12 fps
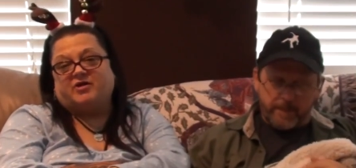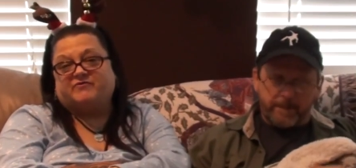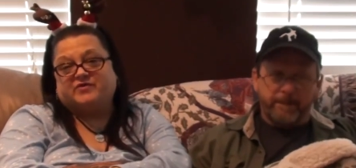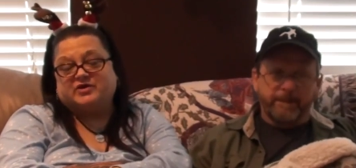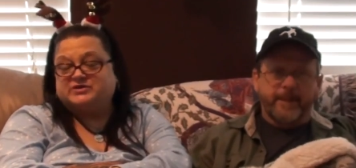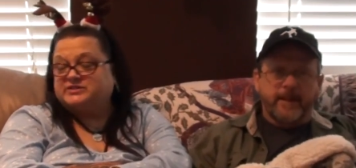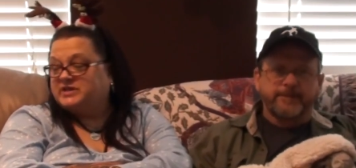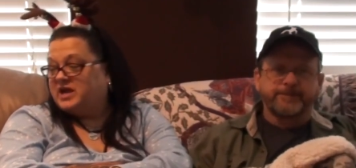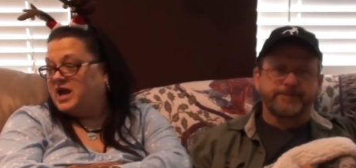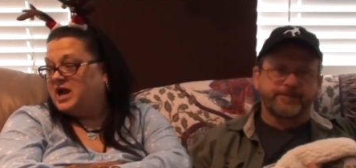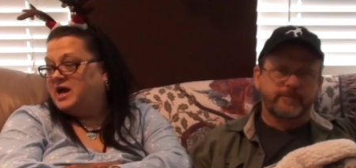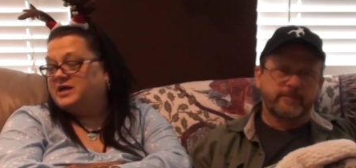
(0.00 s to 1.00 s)
Speaker 1: our first
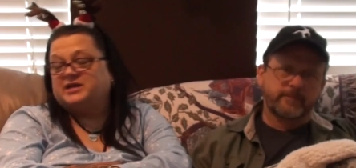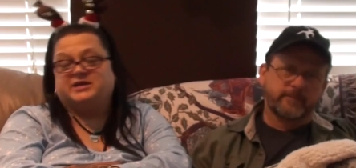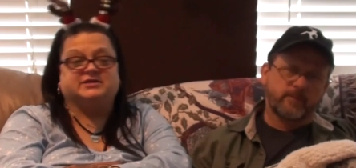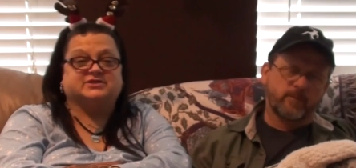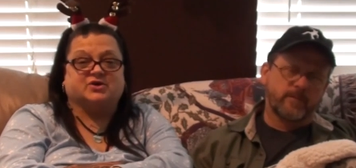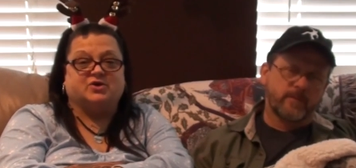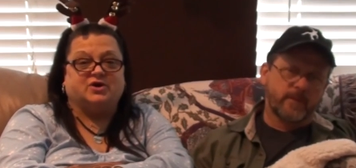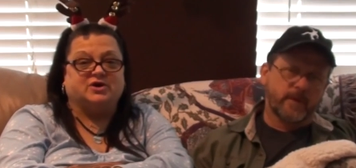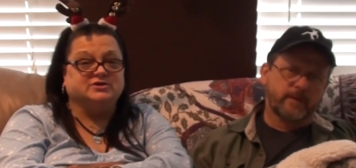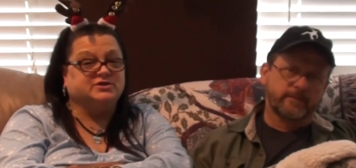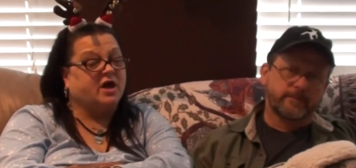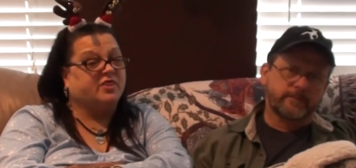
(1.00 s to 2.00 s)
tag is
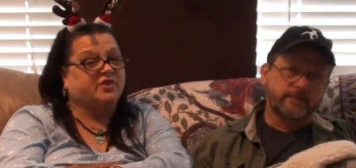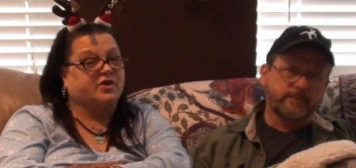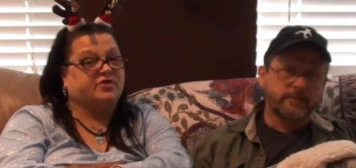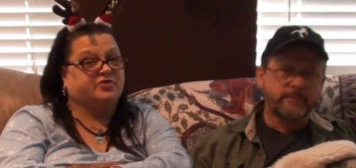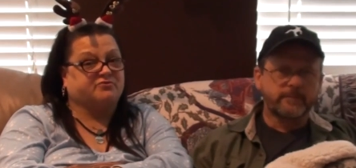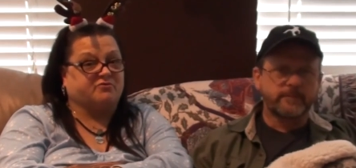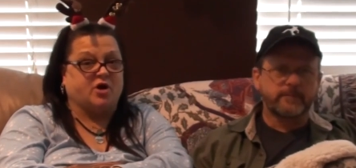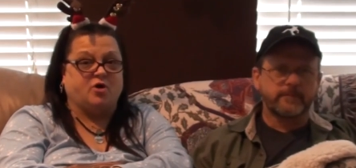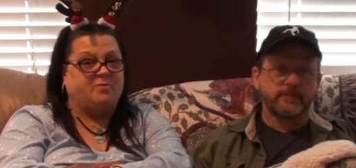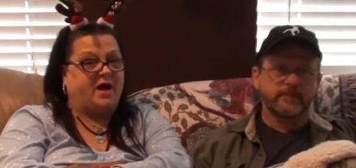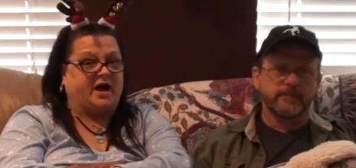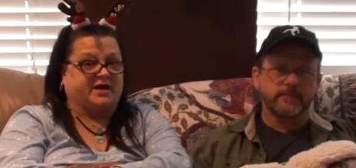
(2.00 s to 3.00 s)
called the
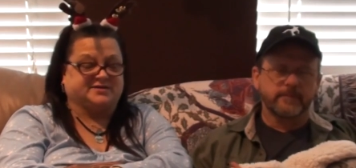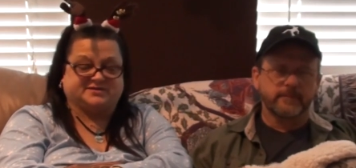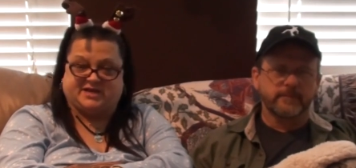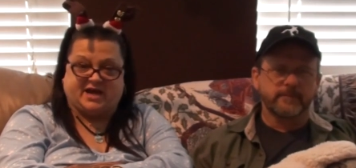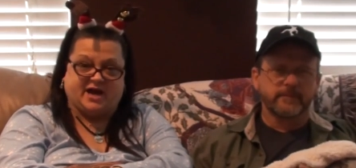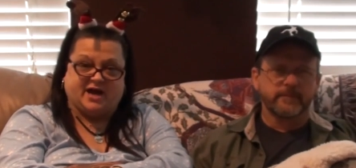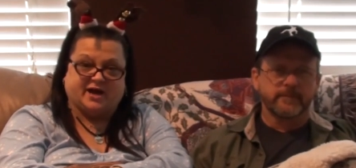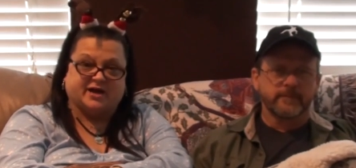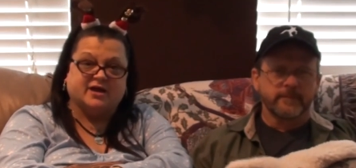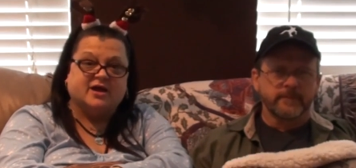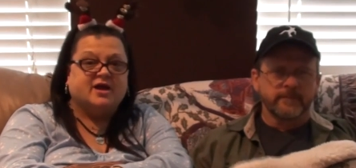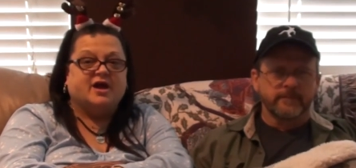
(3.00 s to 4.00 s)
Throwback
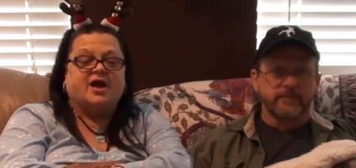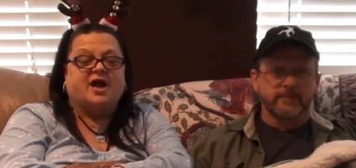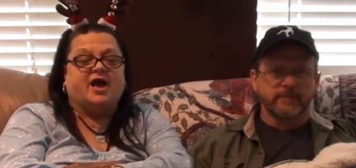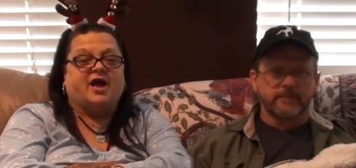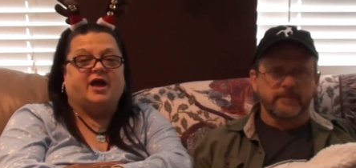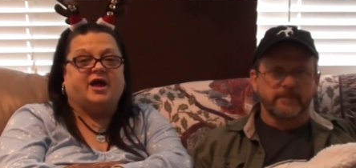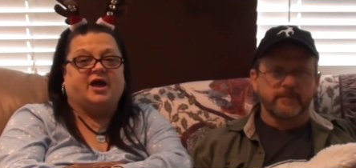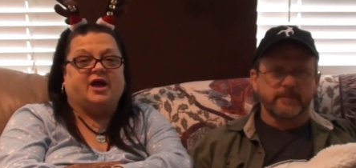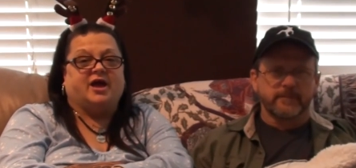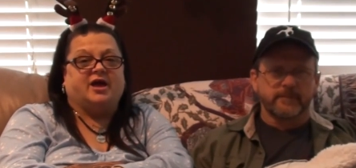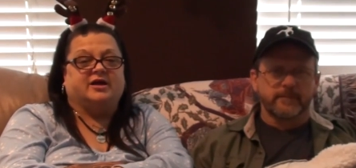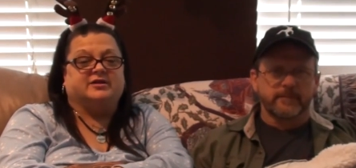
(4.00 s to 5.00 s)
Tag.
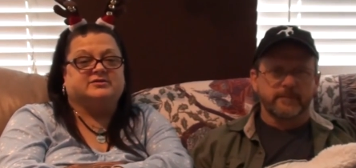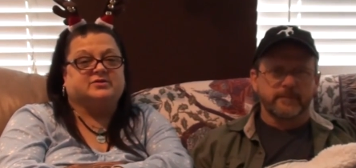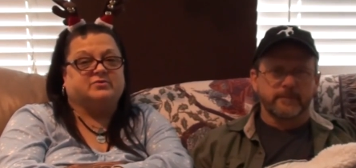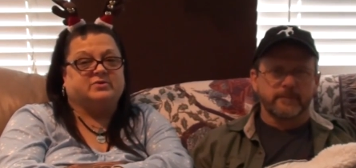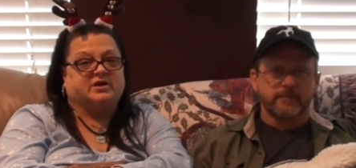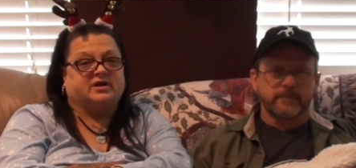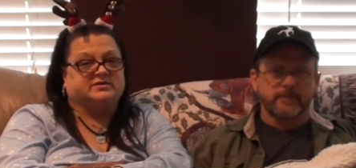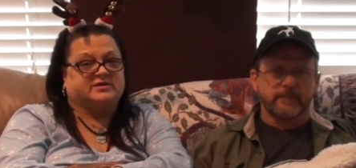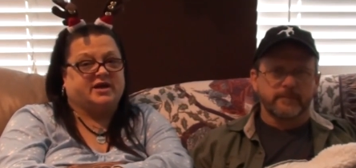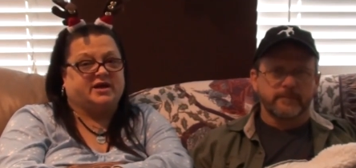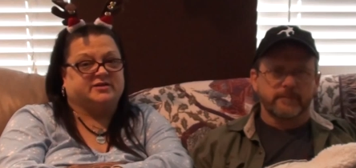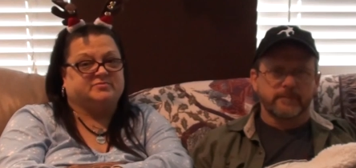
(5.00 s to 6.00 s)
And we got
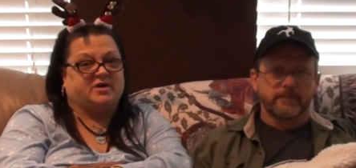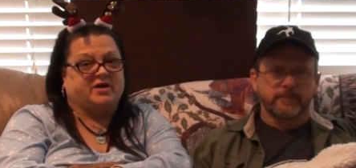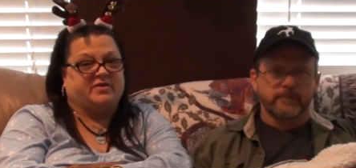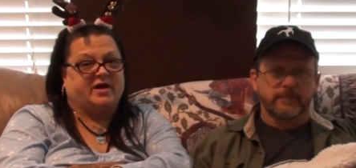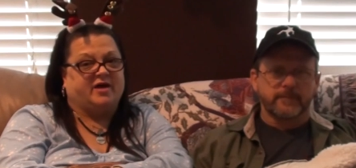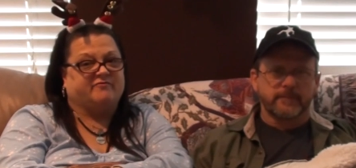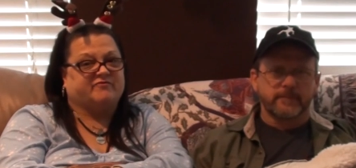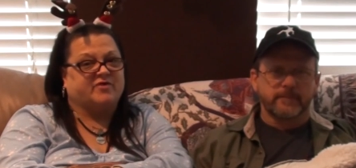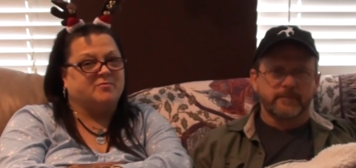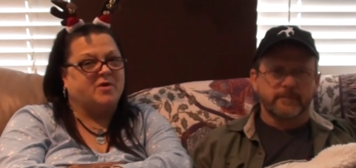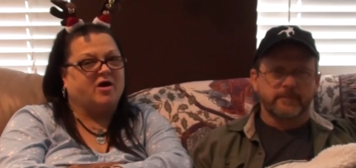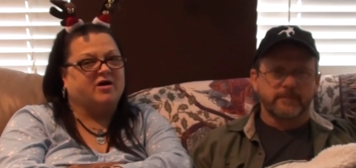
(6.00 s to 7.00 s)
tagged by that
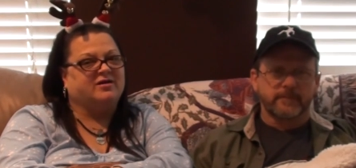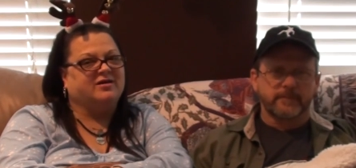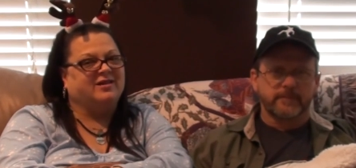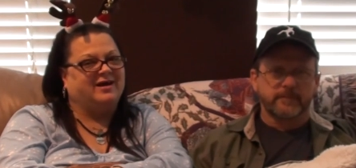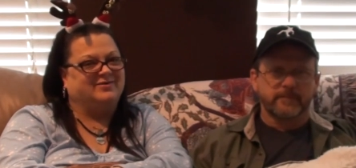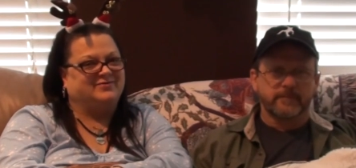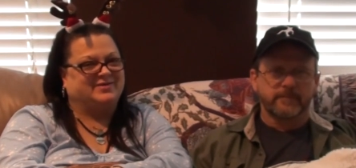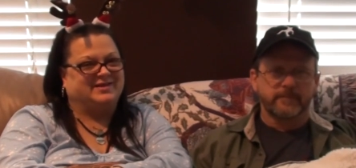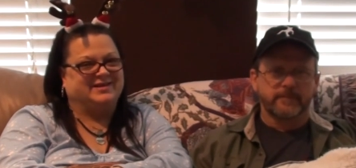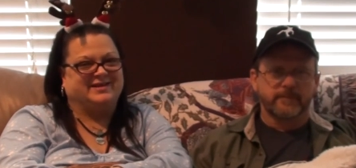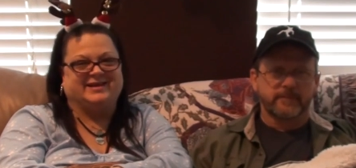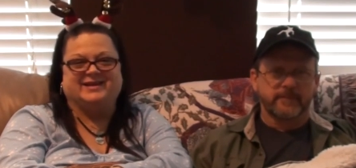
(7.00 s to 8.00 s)
from our
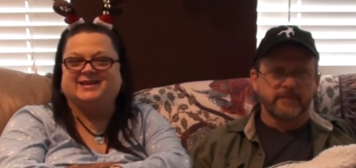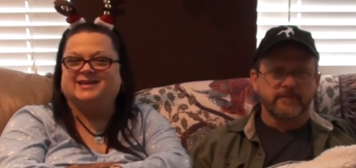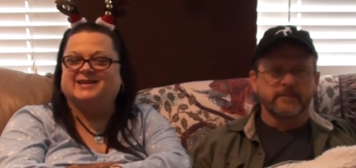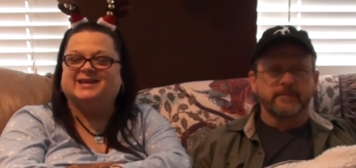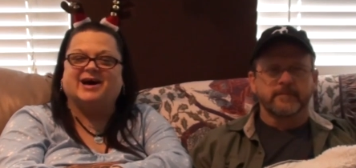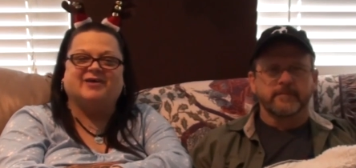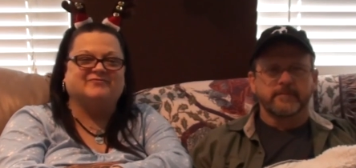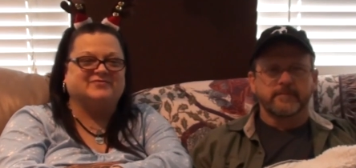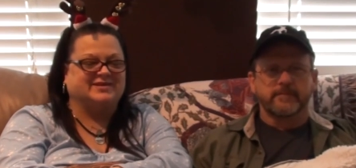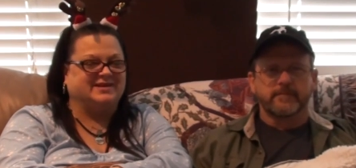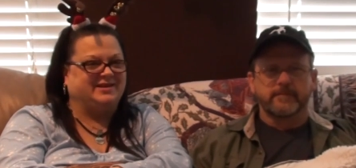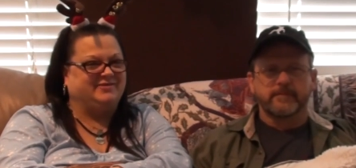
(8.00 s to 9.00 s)
lovely,
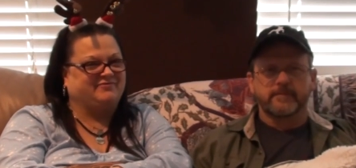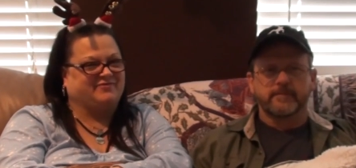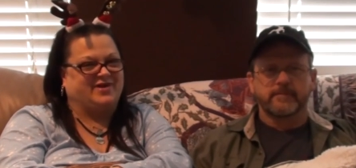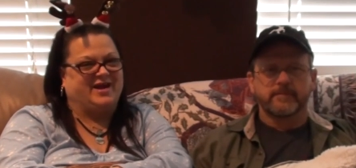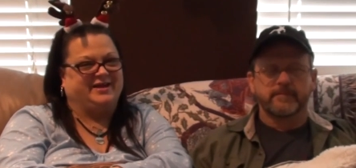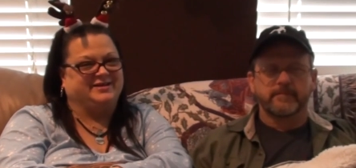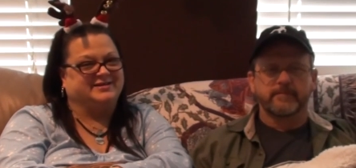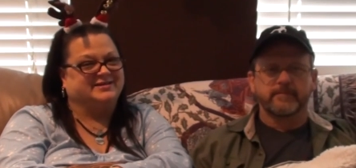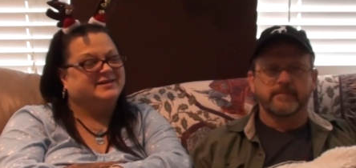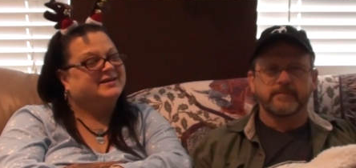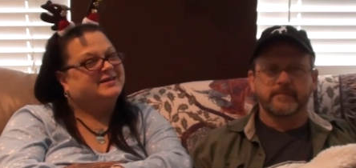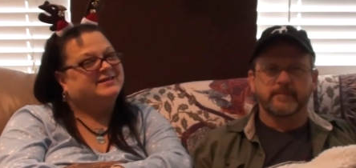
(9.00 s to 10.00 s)
lovely friend,
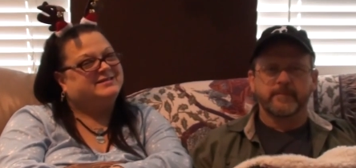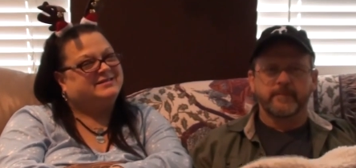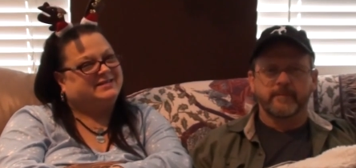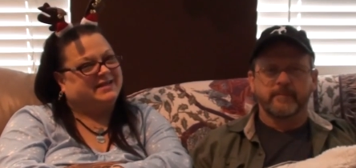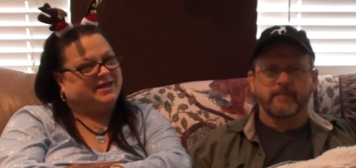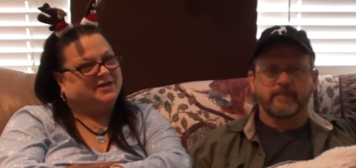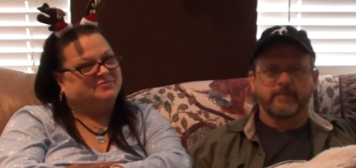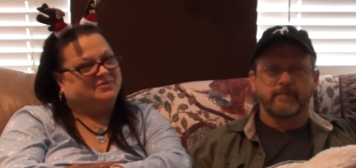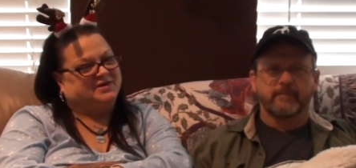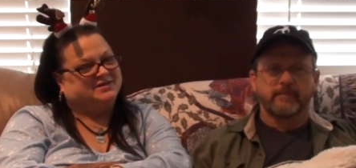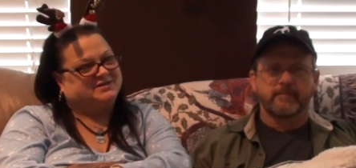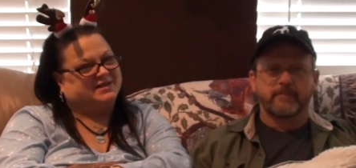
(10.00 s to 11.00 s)
Dayna
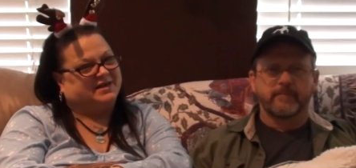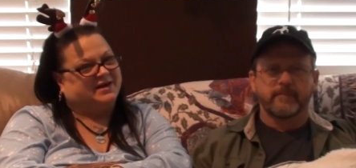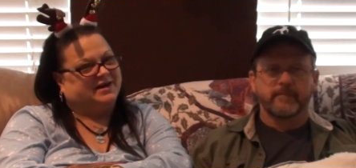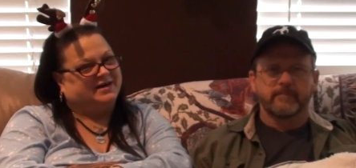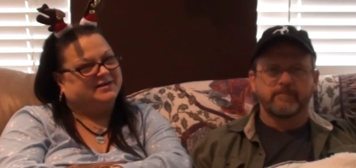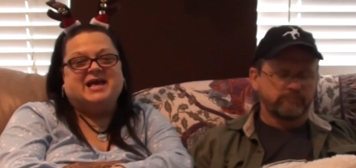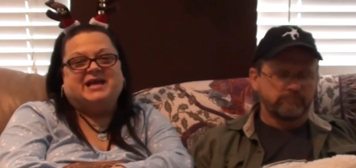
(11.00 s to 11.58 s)
Besaw.